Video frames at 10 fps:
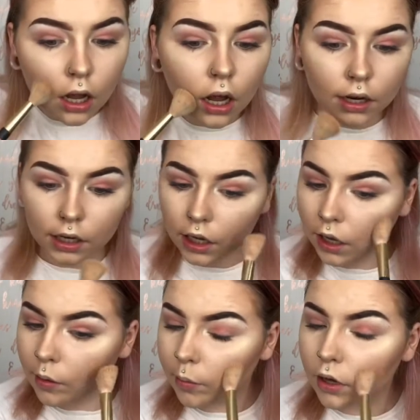And
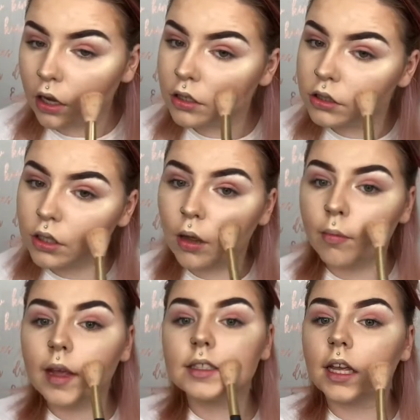again, because
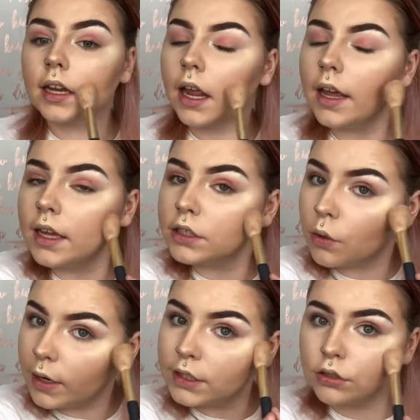my skin is
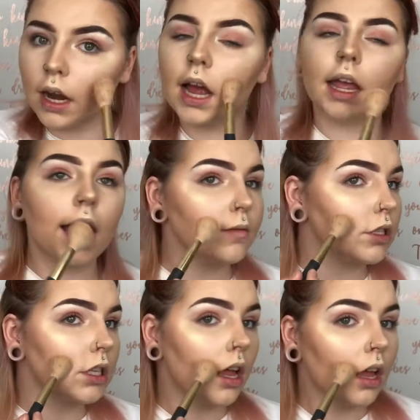quite dry, and
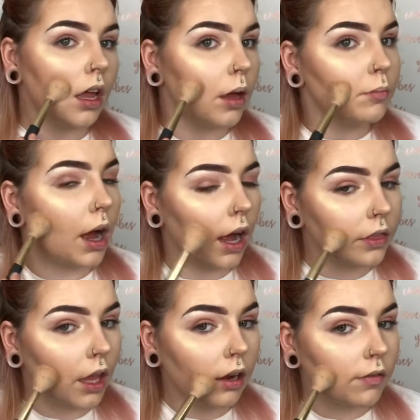just patting
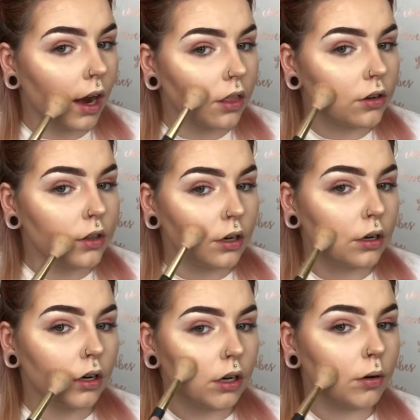that rather than
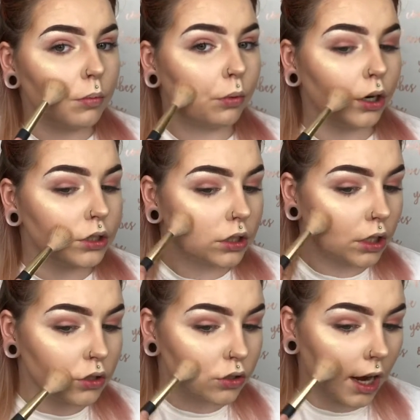brushing
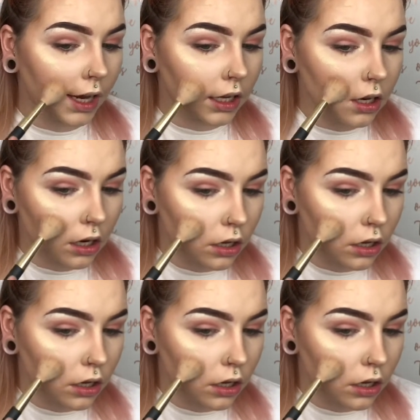and dragging.